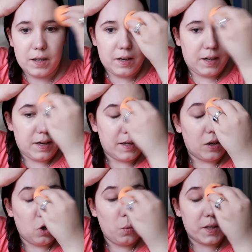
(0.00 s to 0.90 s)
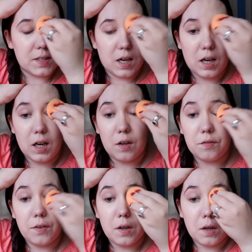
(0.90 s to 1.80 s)
I always have
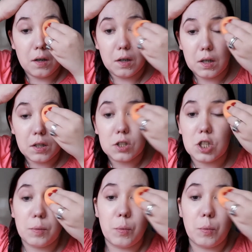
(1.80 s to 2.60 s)
trouble